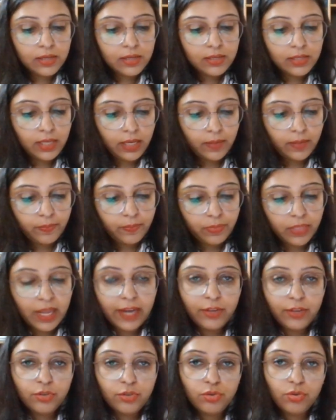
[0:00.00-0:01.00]
See,
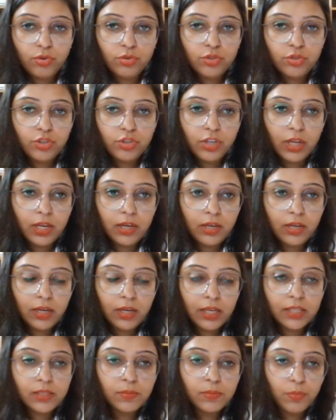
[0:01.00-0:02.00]
nitrogen
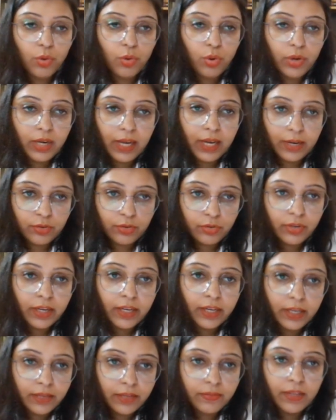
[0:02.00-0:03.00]
is more
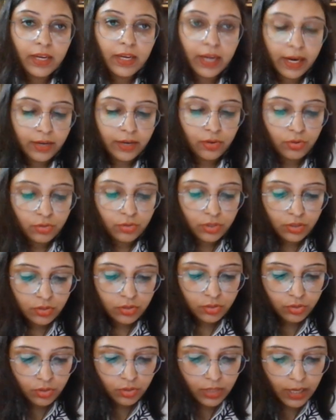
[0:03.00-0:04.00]
electronegative than hydrogen.
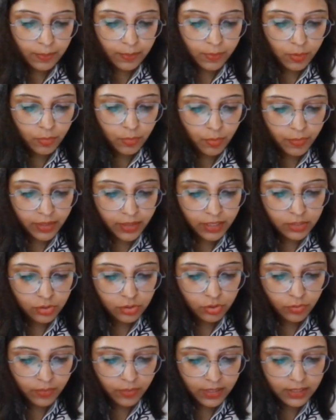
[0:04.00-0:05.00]
So dipole moment is
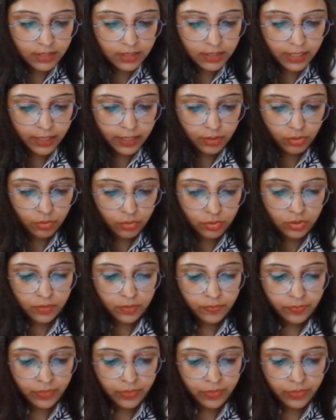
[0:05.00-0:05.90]
towards nitrogen.